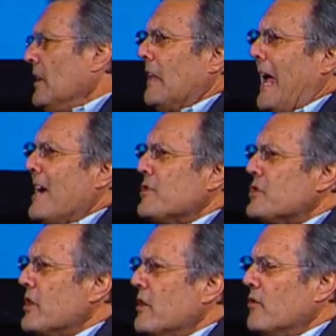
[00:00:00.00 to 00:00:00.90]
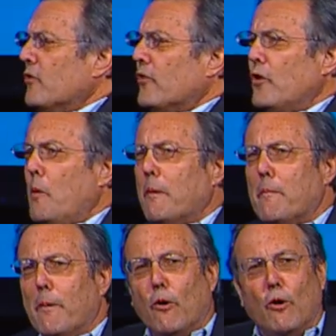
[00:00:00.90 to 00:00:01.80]
Last year's Super
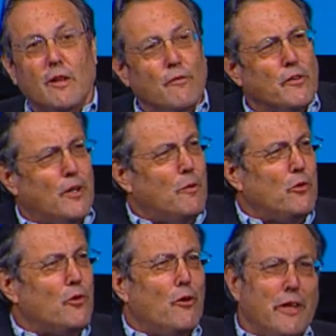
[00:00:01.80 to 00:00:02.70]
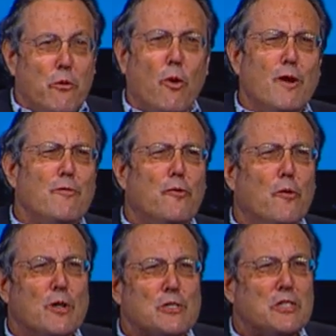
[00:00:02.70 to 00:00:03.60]
Bowl, even though it was only
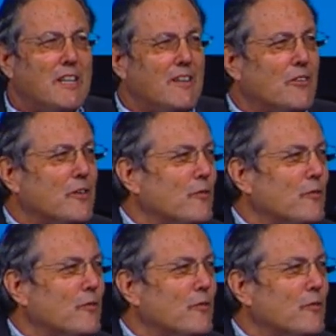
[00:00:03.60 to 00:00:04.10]
1/14th